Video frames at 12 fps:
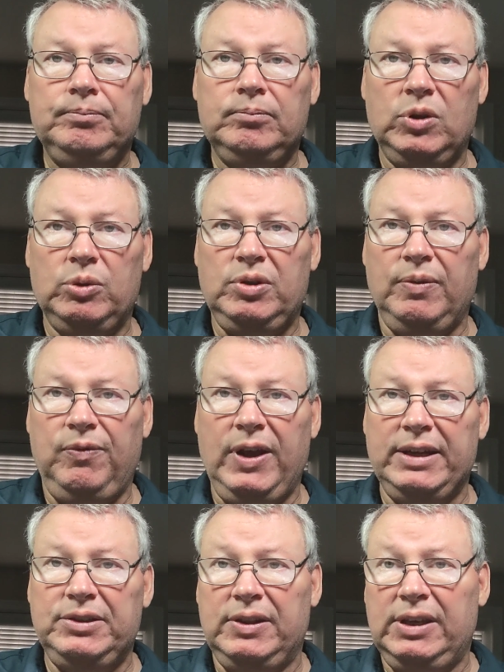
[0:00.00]
There's some
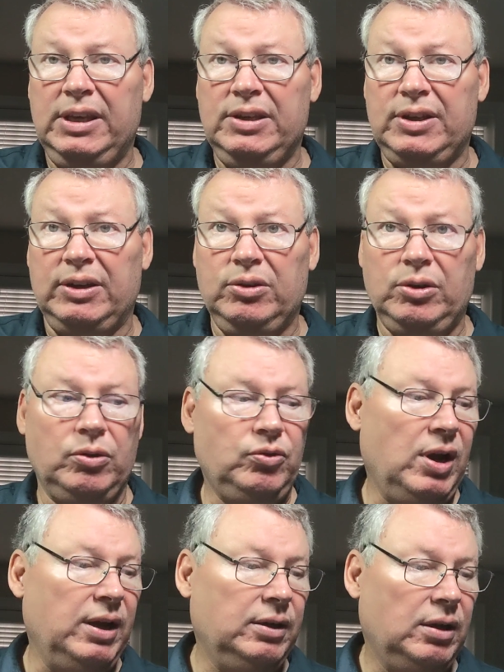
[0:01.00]
flats in the Keys that do go
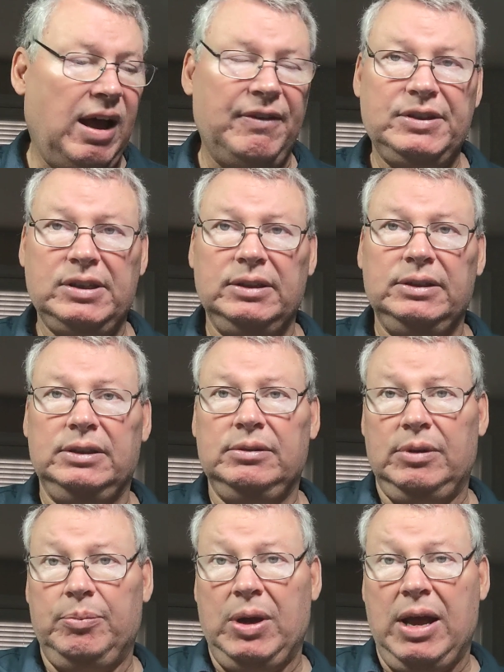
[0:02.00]
dry. Obviously,
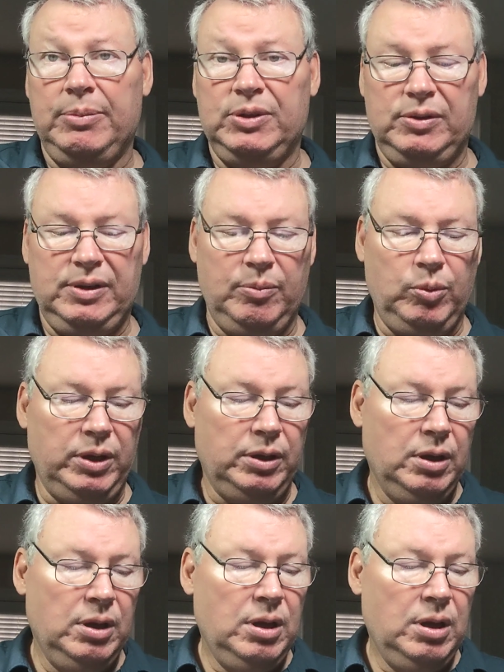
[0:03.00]
in the Bahamas the same way.